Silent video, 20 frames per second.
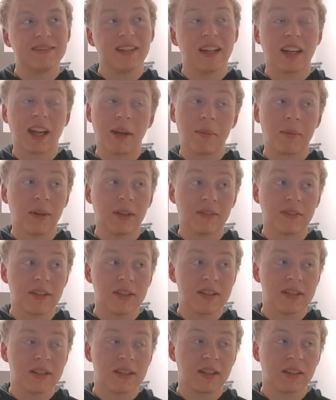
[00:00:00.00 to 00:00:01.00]
I got
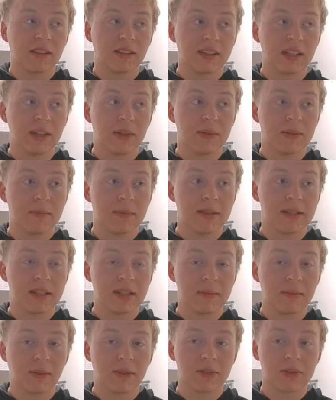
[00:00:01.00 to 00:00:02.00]
breakfast because my
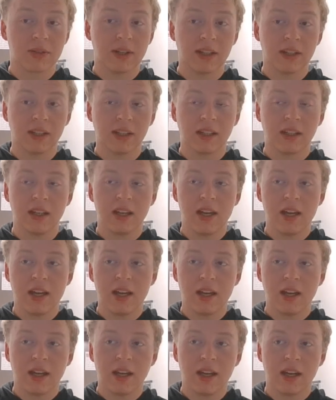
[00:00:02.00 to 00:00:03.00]
stomach was growling.
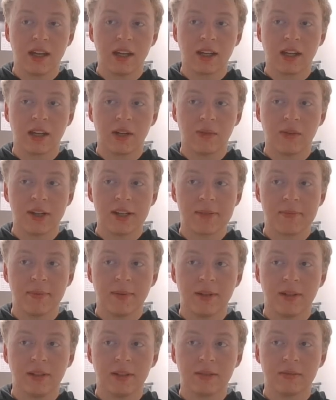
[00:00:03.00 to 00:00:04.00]
I got a rice
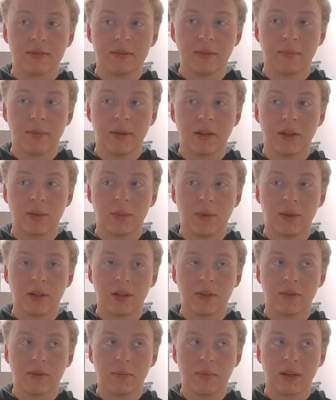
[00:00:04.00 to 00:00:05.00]
ball and a bottle of
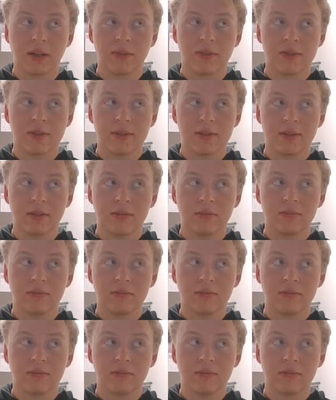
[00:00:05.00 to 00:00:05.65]
water for breakfast.